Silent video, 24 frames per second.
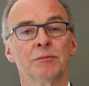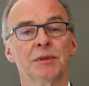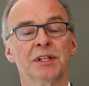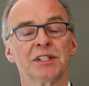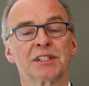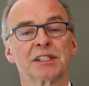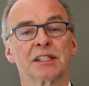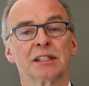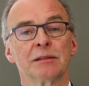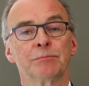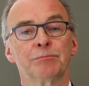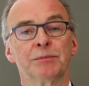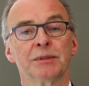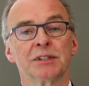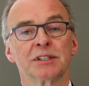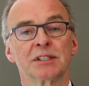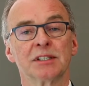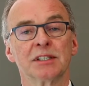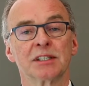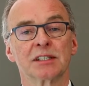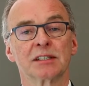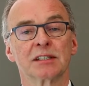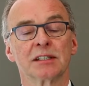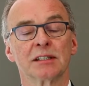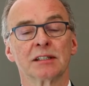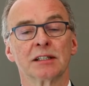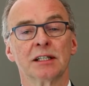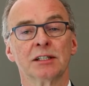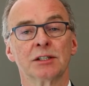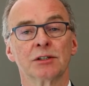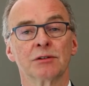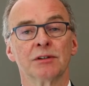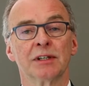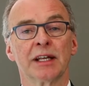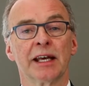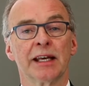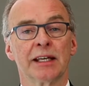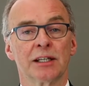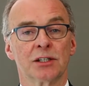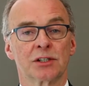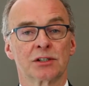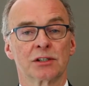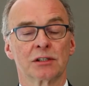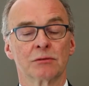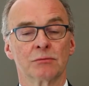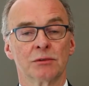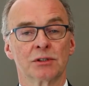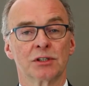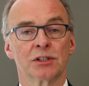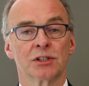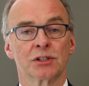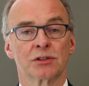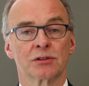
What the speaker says: It's the business that they do in Asia which